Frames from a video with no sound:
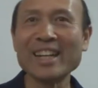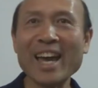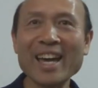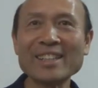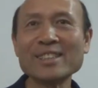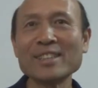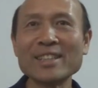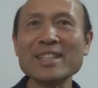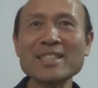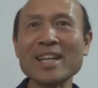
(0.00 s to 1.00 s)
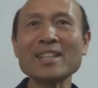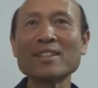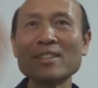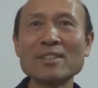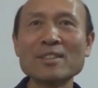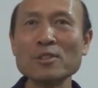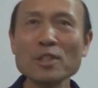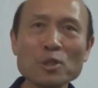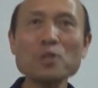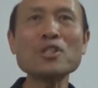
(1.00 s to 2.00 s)
And he say,
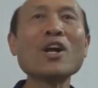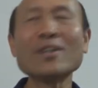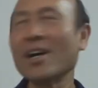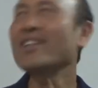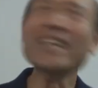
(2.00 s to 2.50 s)
you too so.